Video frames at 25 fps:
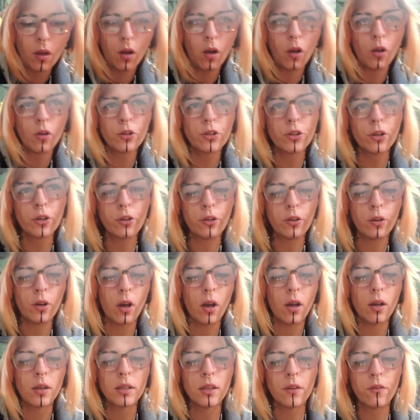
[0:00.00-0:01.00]
also, you
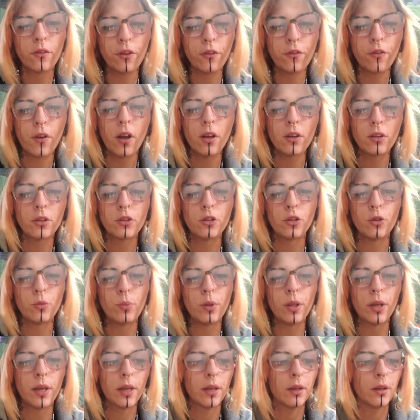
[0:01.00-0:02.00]
guys, if you've got
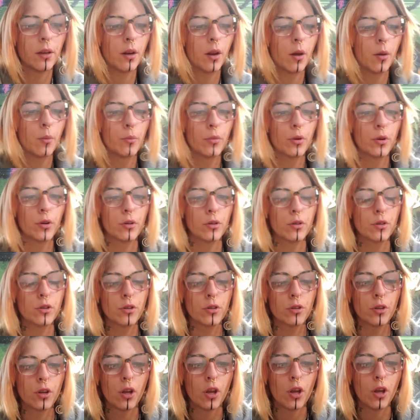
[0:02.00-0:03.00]
duplicate
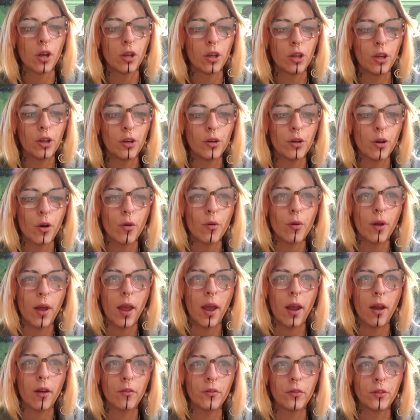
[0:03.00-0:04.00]
numbers, you don't
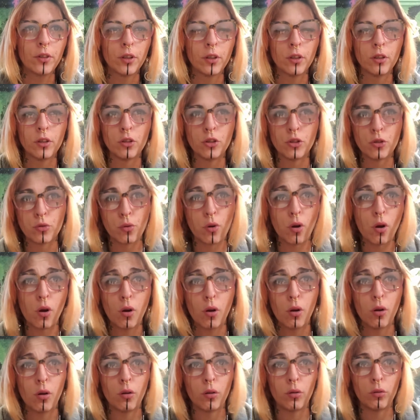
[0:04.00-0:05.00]
have to
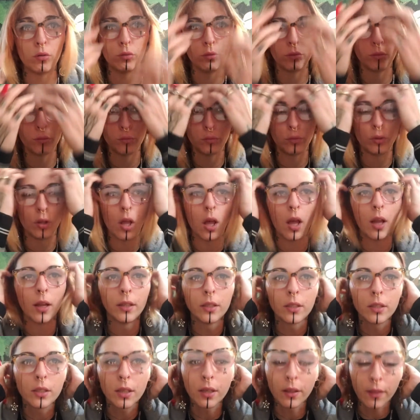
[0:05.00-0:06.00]
draw
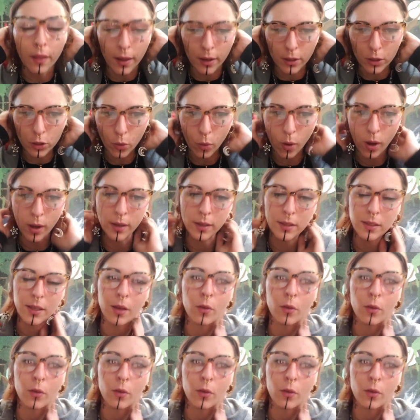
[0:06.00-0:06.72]
lines to that twice.